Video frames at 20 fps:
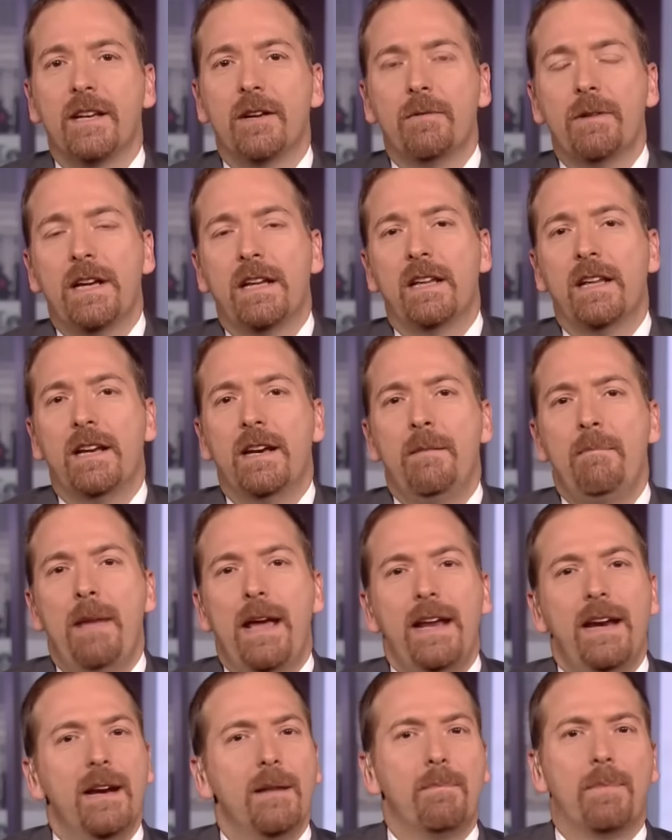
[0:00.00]
Hillary Clinton
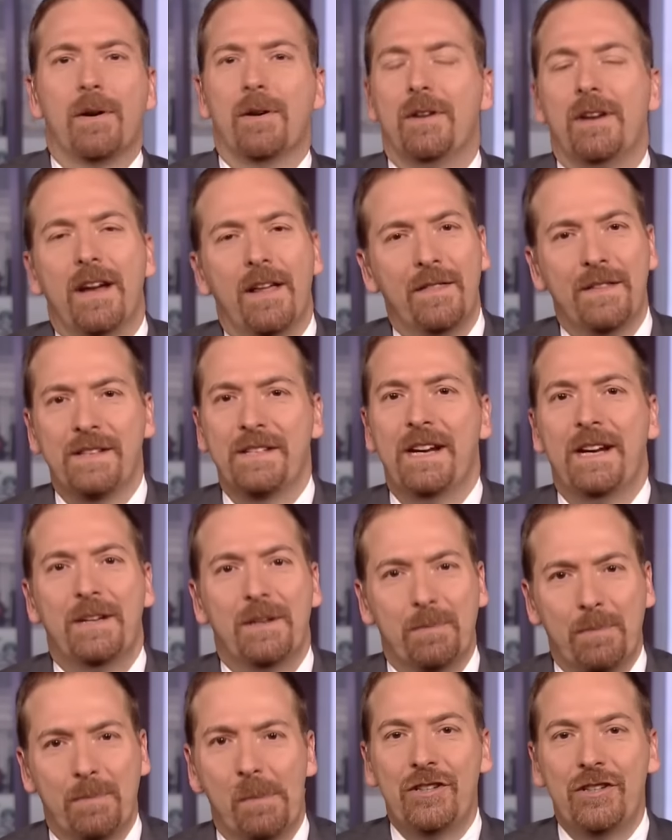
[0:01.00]
made it
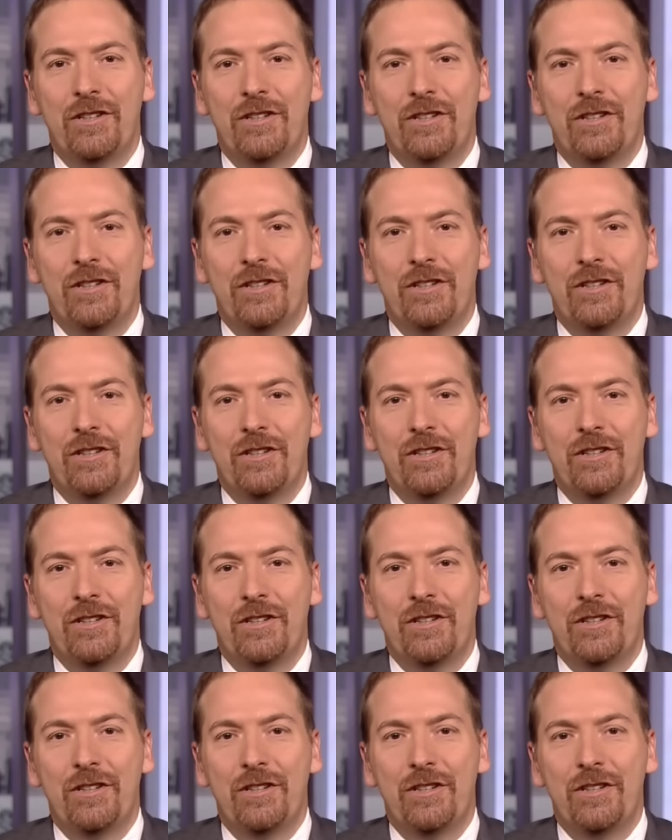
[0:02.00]
in the State Department.